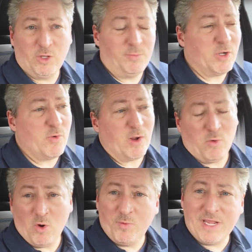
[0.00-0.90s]
a little bit
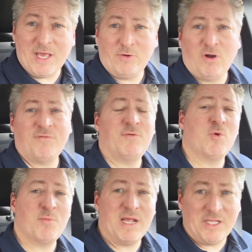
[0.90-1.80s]
quicker, or we get off
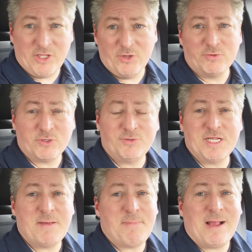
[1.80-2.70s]
and we're making the U-turn
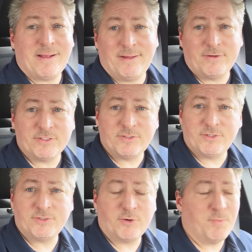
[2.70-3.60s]
to get back out onto
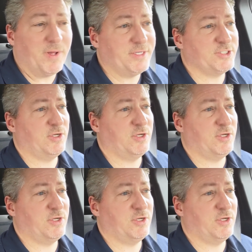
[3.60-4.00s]
the turnpike.